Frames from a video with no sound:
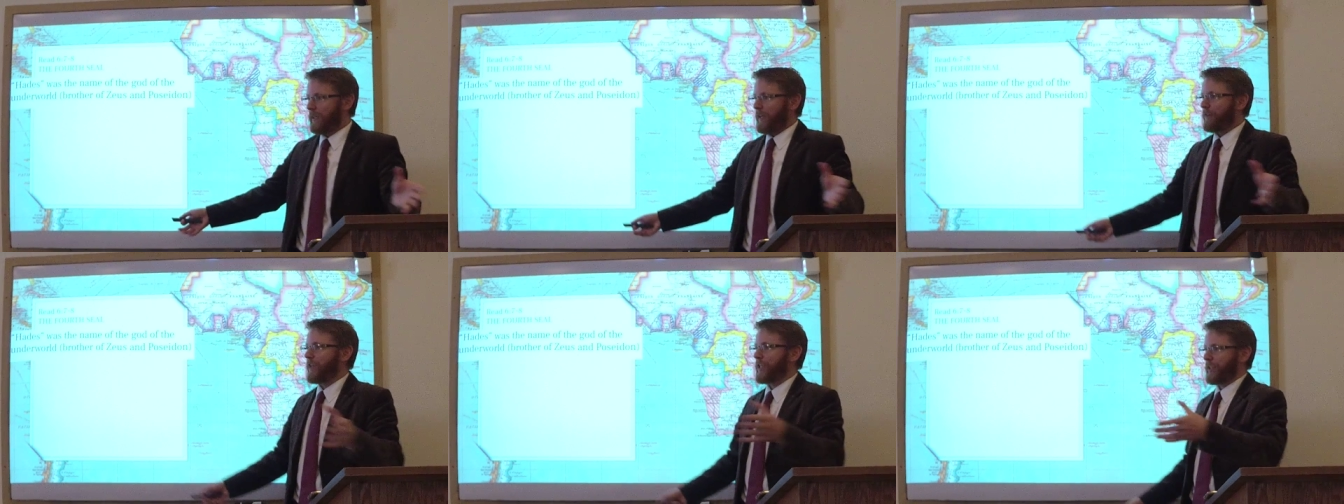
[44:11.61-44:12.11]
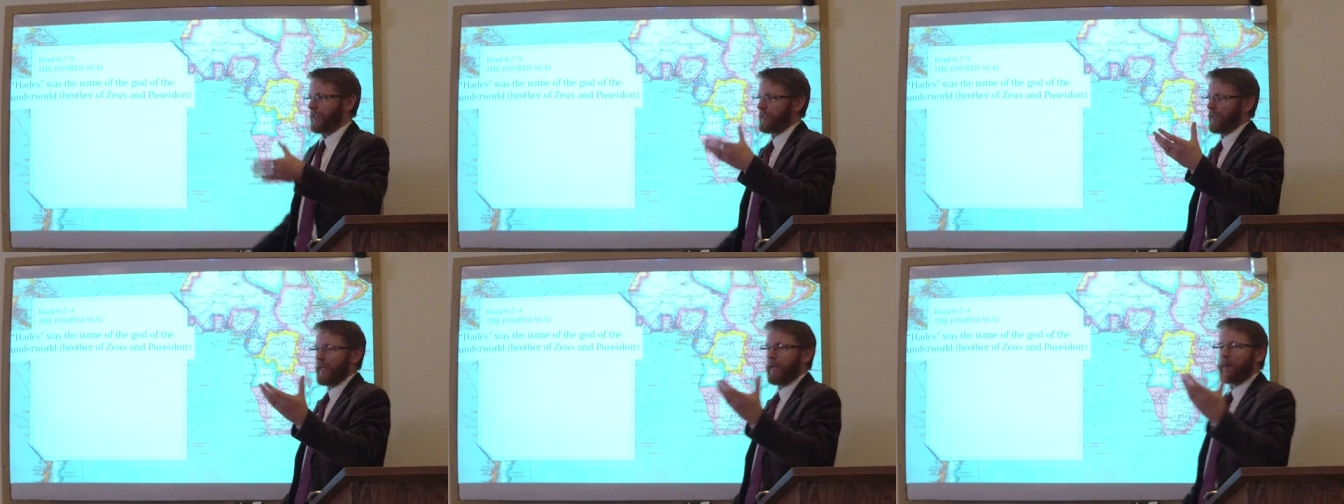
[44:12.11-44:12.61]
Eventually,
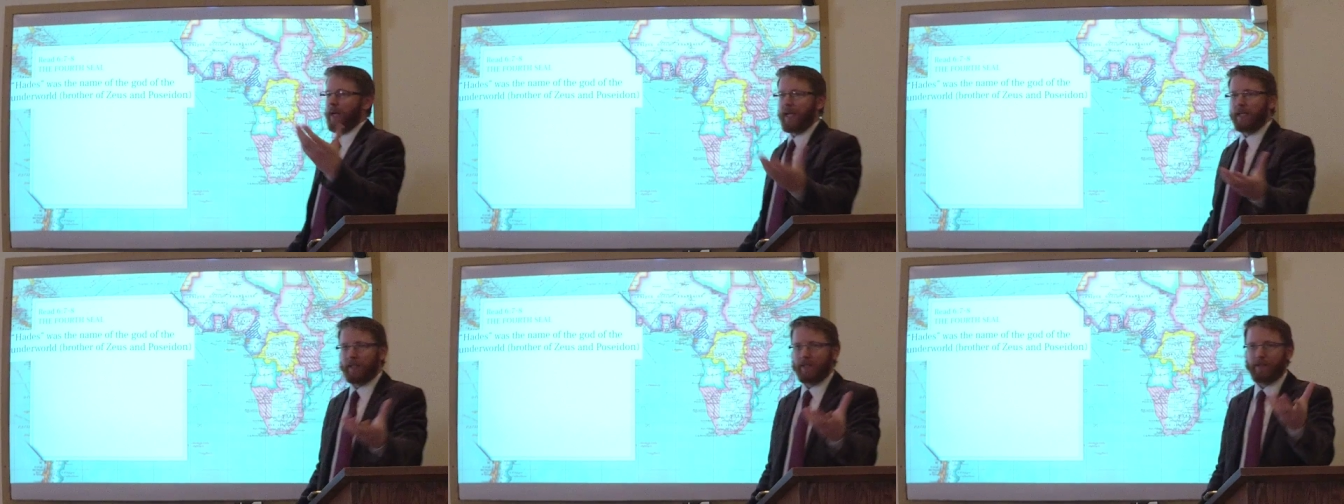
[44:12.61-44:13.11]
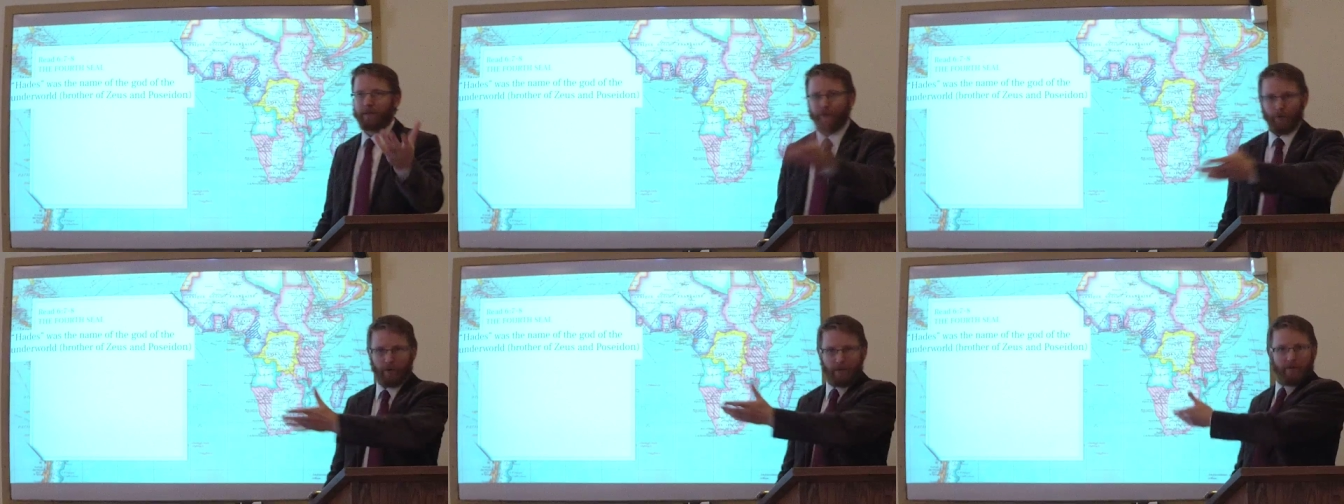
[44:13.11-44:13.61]
the name Hades
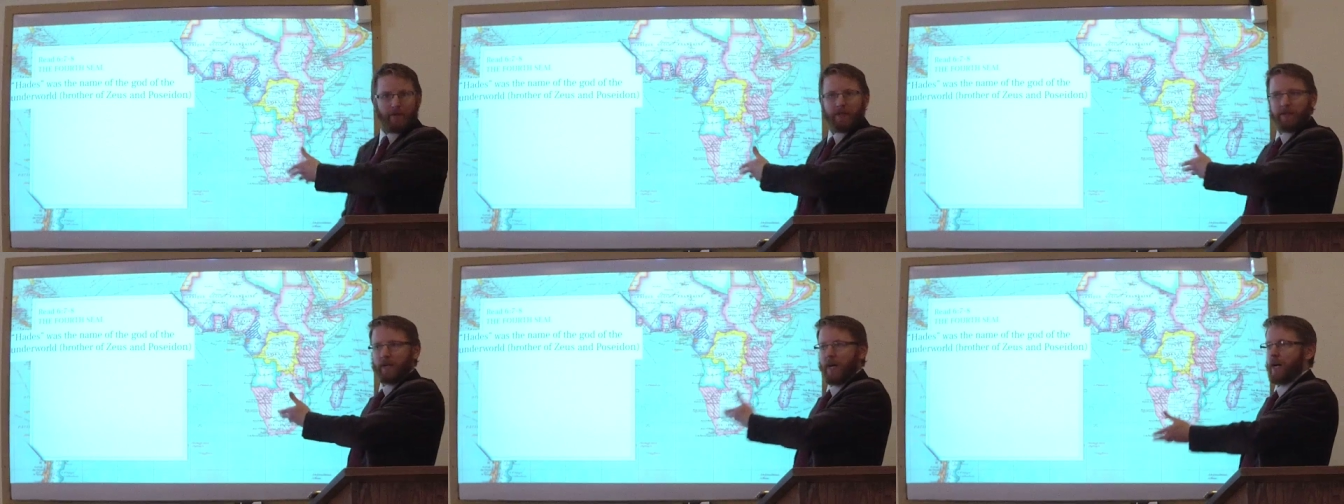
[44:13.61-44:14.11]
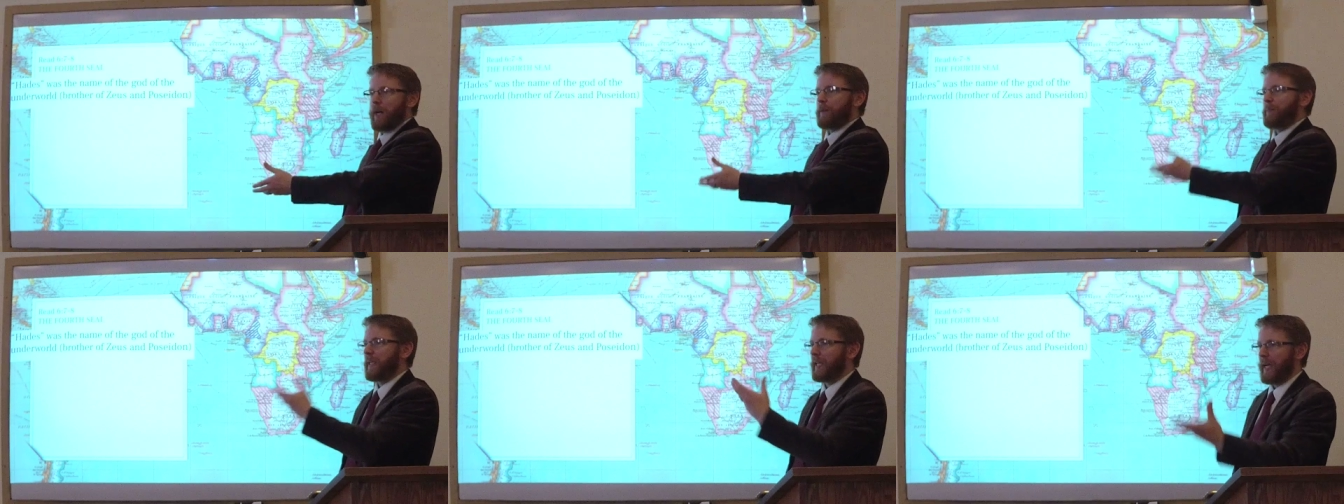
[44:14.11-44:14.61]
for this
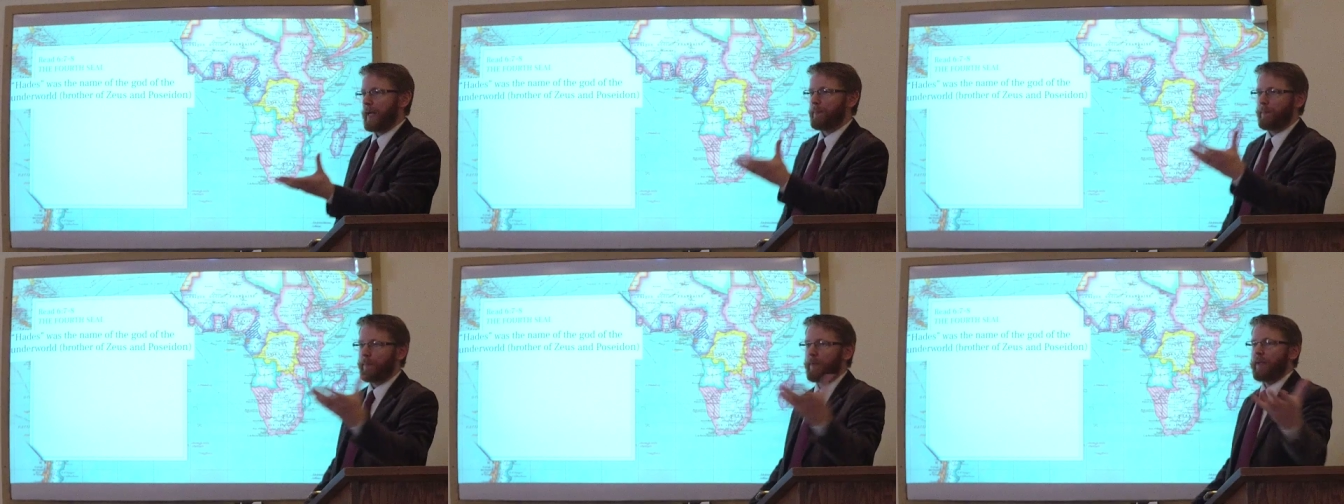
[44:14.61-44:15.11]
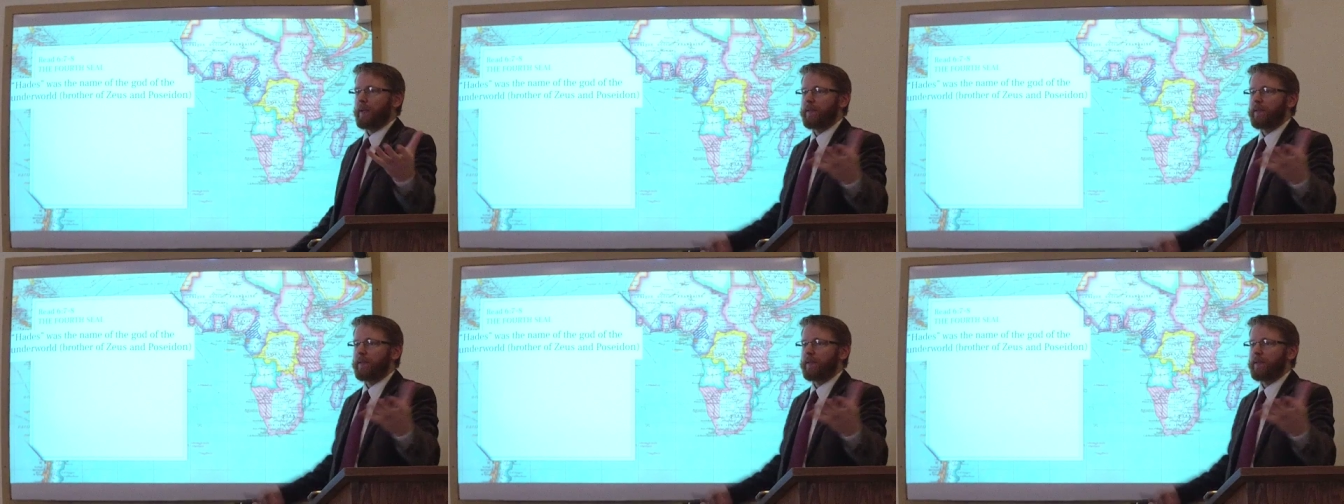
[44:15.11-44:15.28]
god became